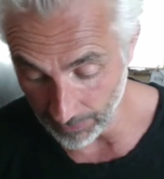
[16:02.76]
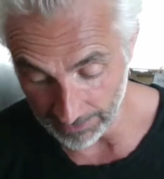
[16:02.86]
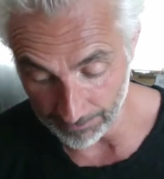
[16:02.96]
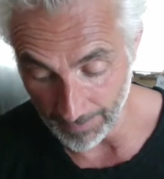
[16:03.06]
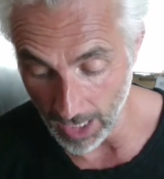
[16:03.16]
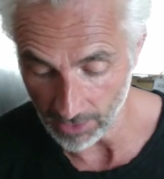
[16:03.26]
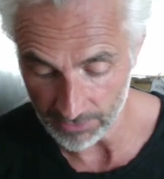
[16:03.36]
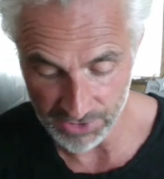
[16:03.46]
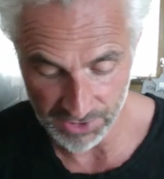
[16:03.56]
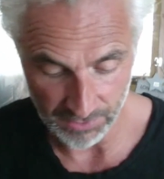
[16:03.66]
one in
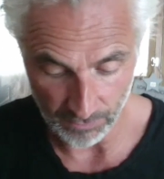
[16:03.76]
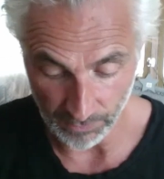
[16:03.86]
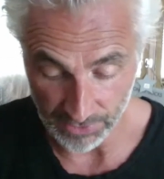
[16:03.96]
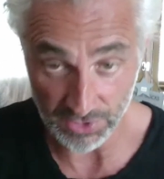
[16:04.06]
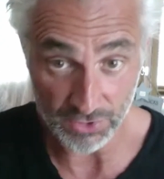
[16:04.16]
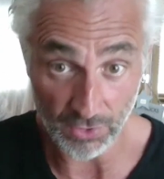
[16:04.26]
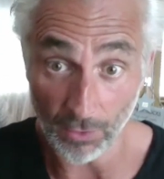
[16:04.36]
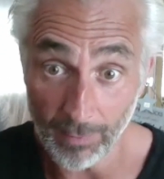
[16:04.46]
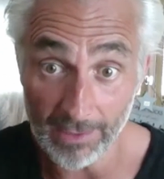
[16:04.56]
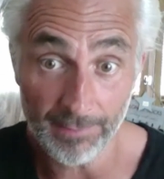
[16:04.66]
March. We just got
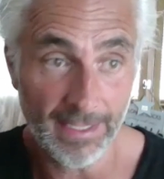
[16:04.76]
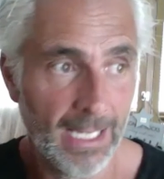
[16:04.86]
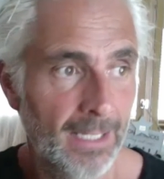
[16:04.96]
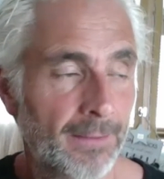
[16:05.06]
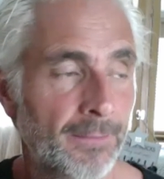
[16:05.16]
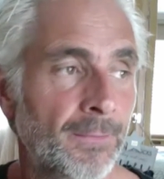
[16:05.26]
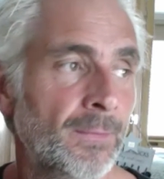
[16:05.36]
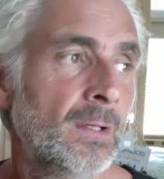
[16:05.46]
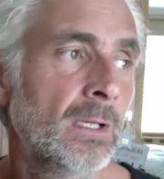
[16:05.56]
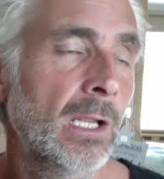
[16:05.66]
away with that.
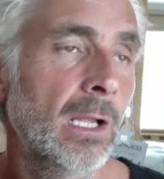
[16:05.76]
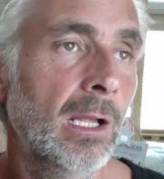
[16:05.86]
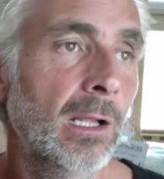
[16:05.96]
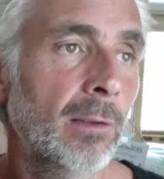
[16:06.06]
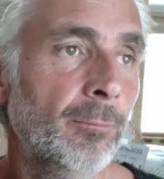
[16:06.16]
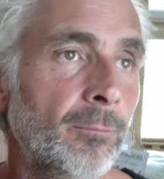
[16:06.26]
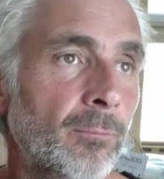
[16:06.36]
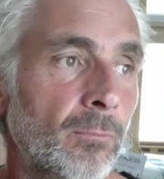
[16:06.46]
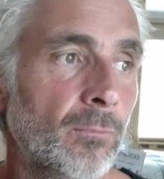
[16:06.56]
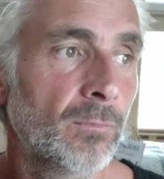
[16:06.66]
Um,
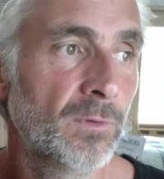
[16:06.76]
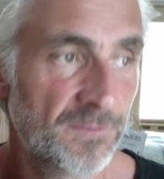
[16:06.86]
the